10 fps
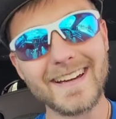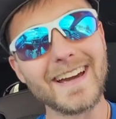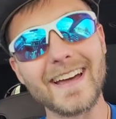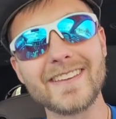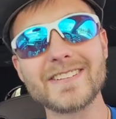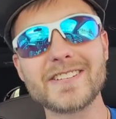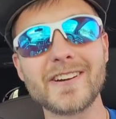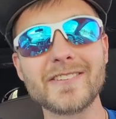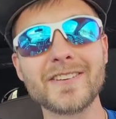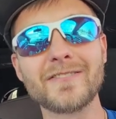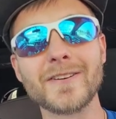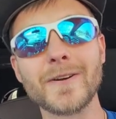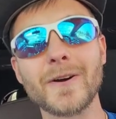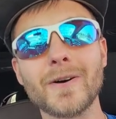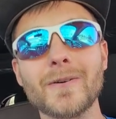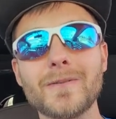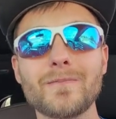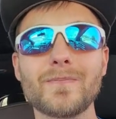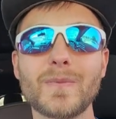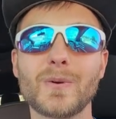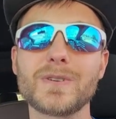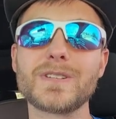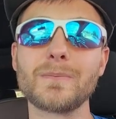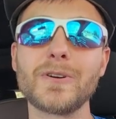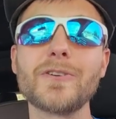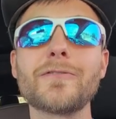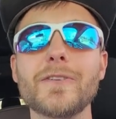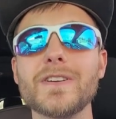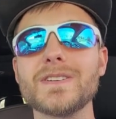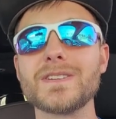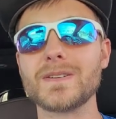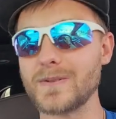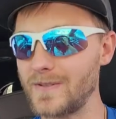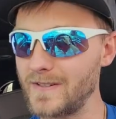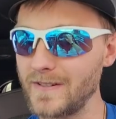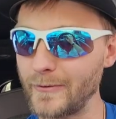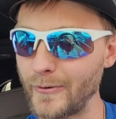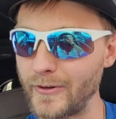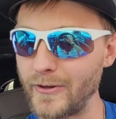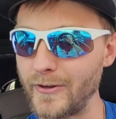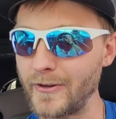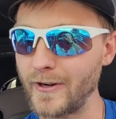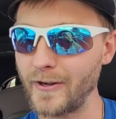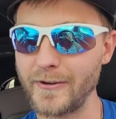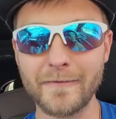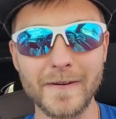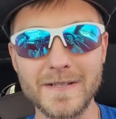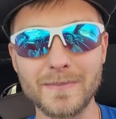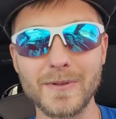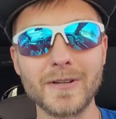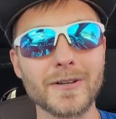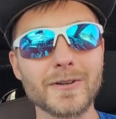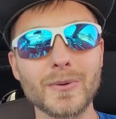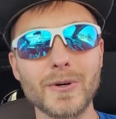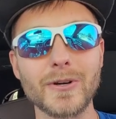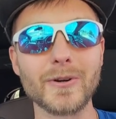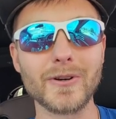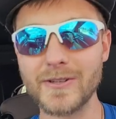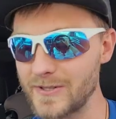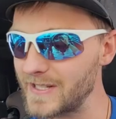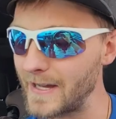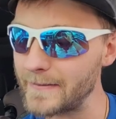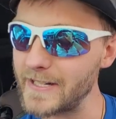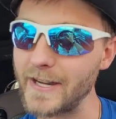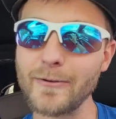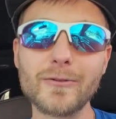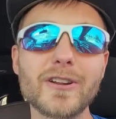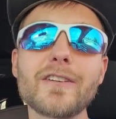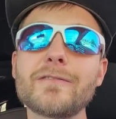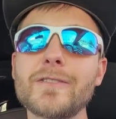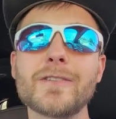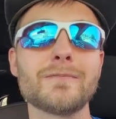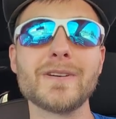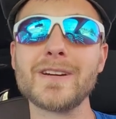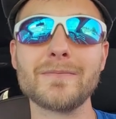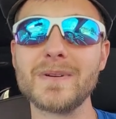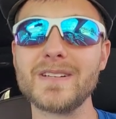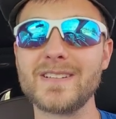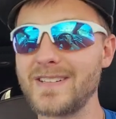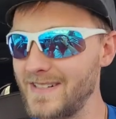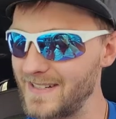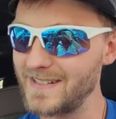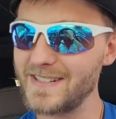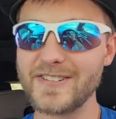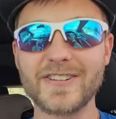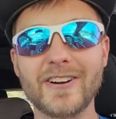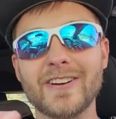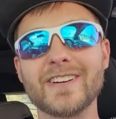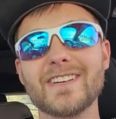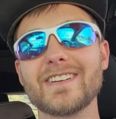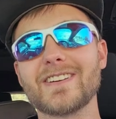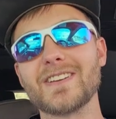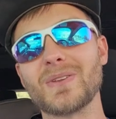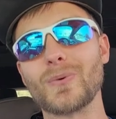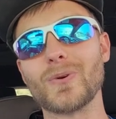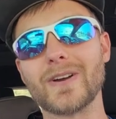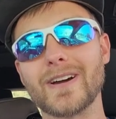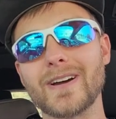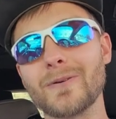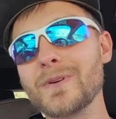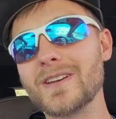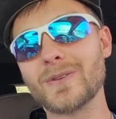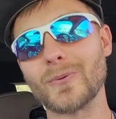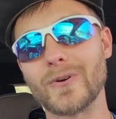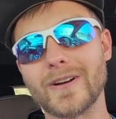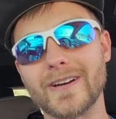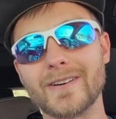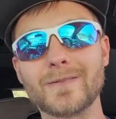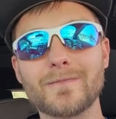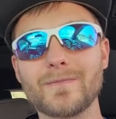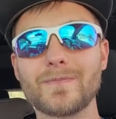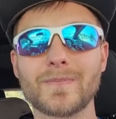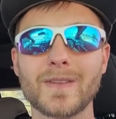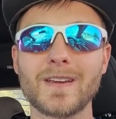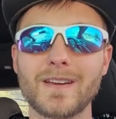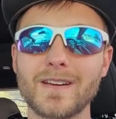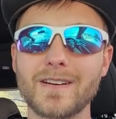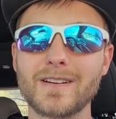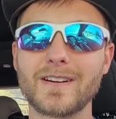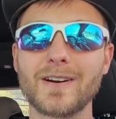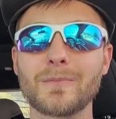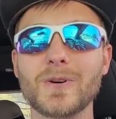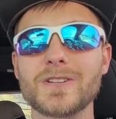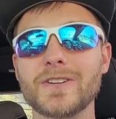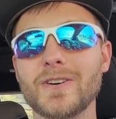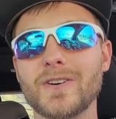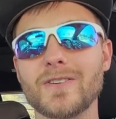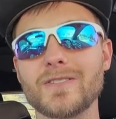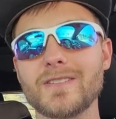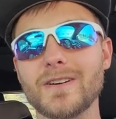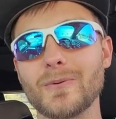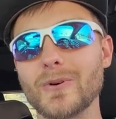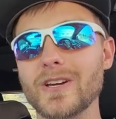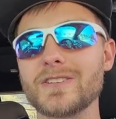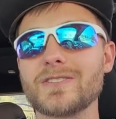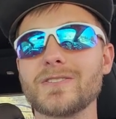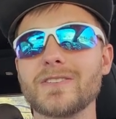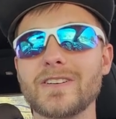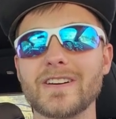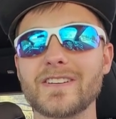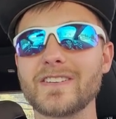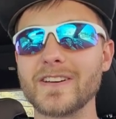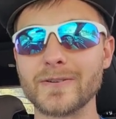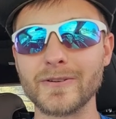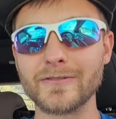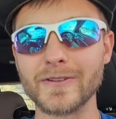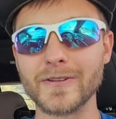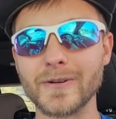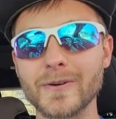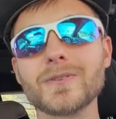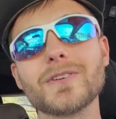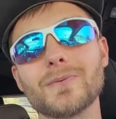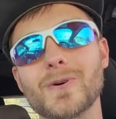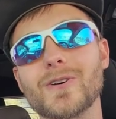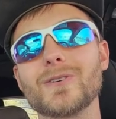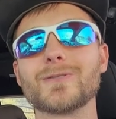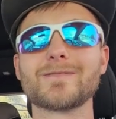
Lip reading: And then share this video with some of your friends. Or your on your Facebook, your Twitter, your Snapchat, whatever it may be. Share it. Get the word out. Help me get the word out. God bless y'all. And we'll catch you in the next daily video tomorrow.